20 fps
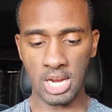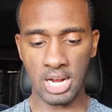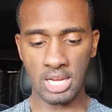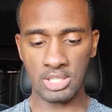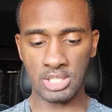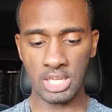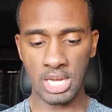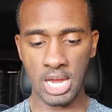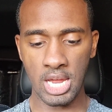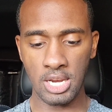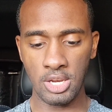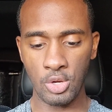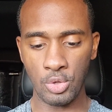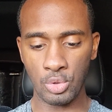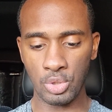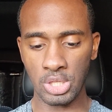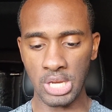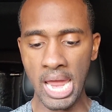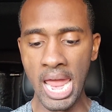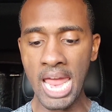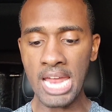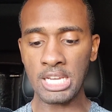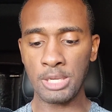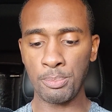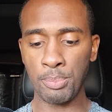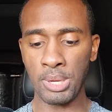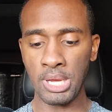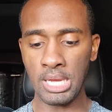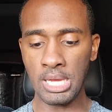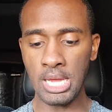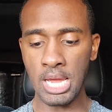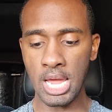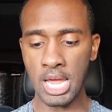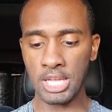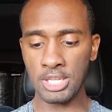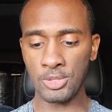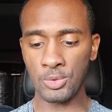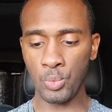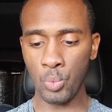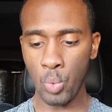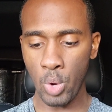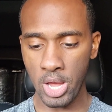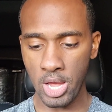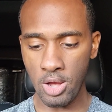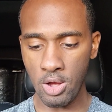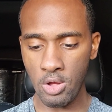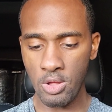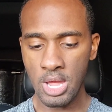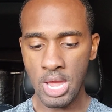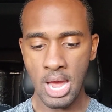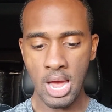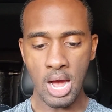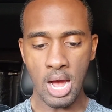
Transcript: Like I said, uses HP as well.